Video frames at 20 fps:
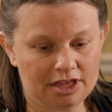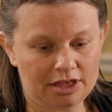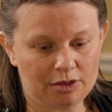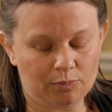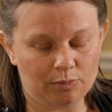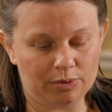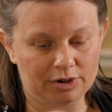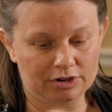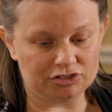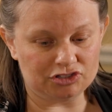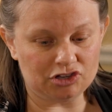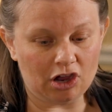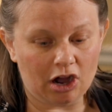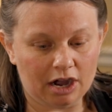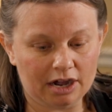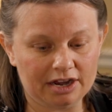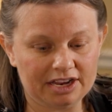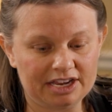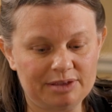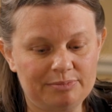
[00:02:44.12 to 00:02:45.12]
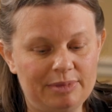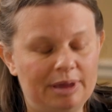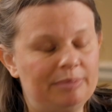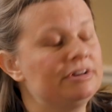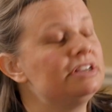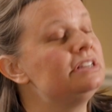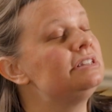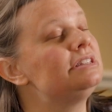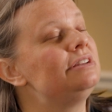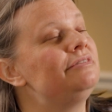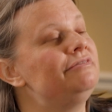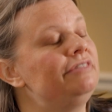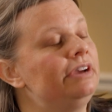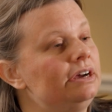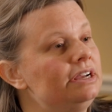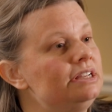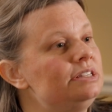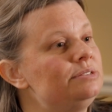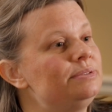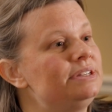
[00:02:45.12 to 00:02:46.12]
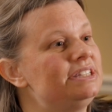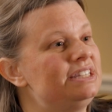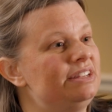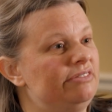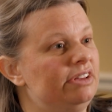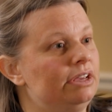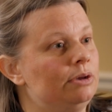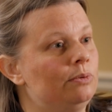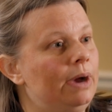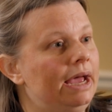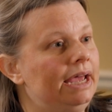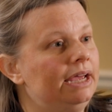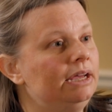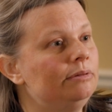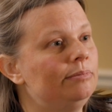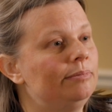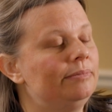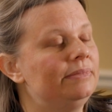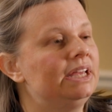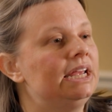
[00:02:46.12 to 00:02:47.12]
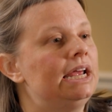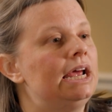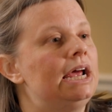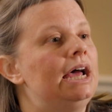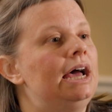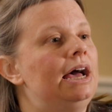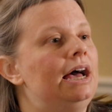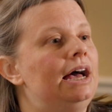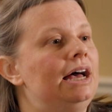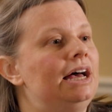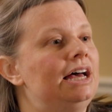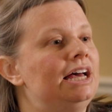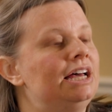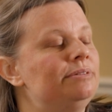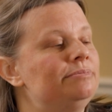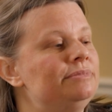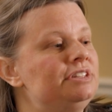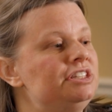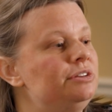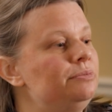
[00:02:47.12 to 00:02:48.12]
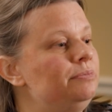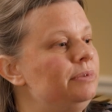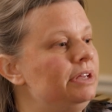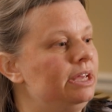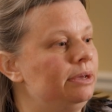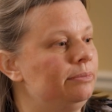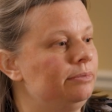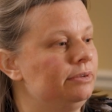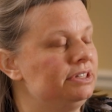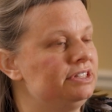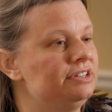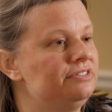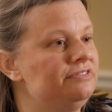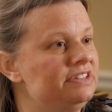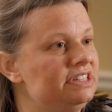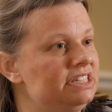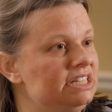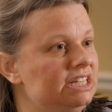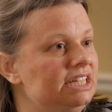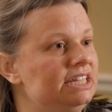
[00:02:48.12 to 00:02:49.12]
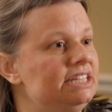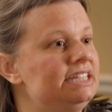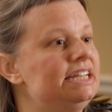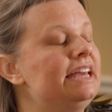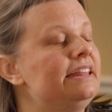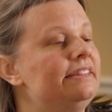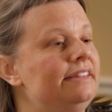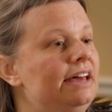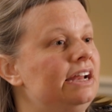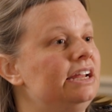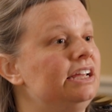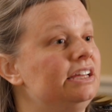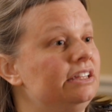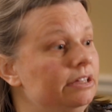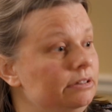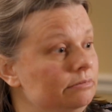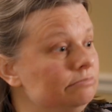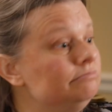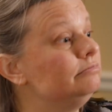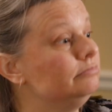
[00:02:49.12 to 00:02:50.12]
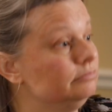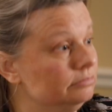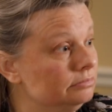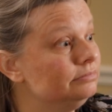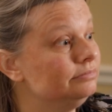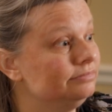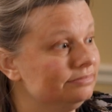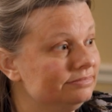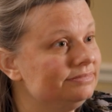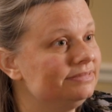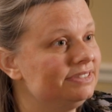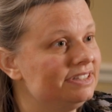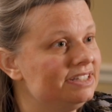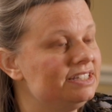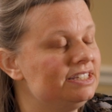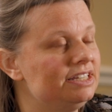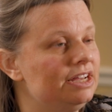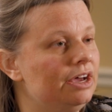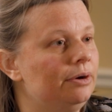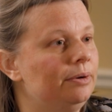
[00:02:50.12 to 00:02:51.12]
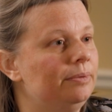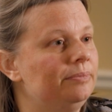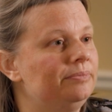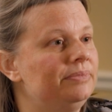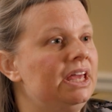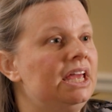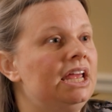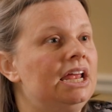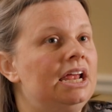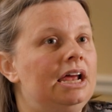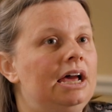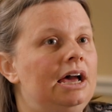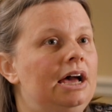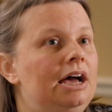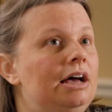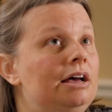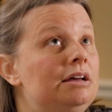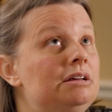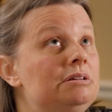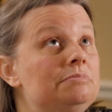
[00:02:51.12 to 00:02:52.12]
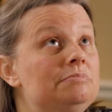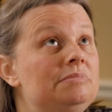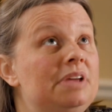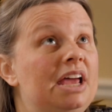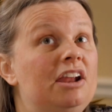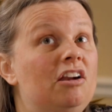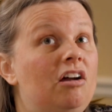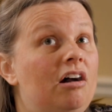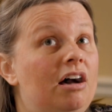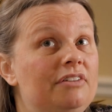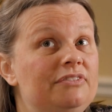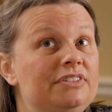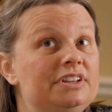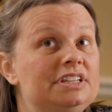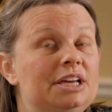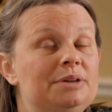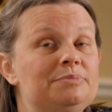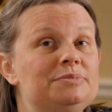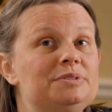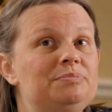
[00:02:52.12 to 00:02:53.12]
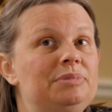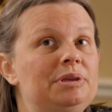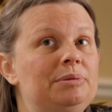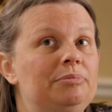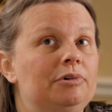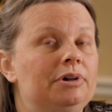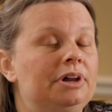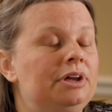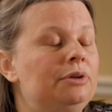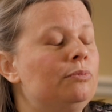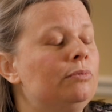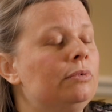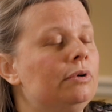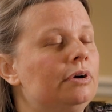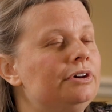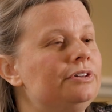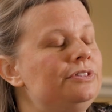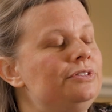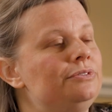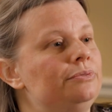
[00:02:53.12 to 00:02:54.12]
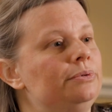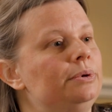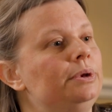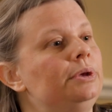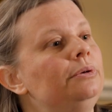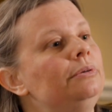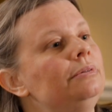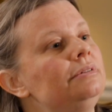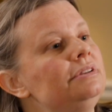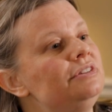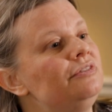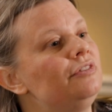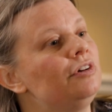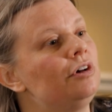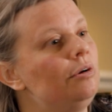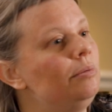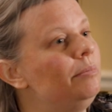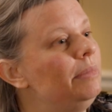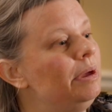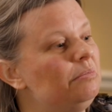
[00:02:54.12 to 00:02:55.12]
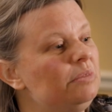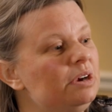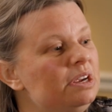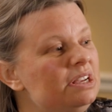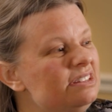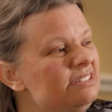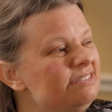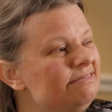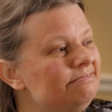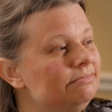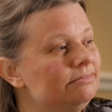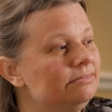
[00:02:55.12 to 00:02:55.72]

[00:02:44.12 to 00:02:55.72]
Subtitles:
we're targeting memories in a very specific way to be able to facilitate that healing. So, and oftentimes people can work through difficult memories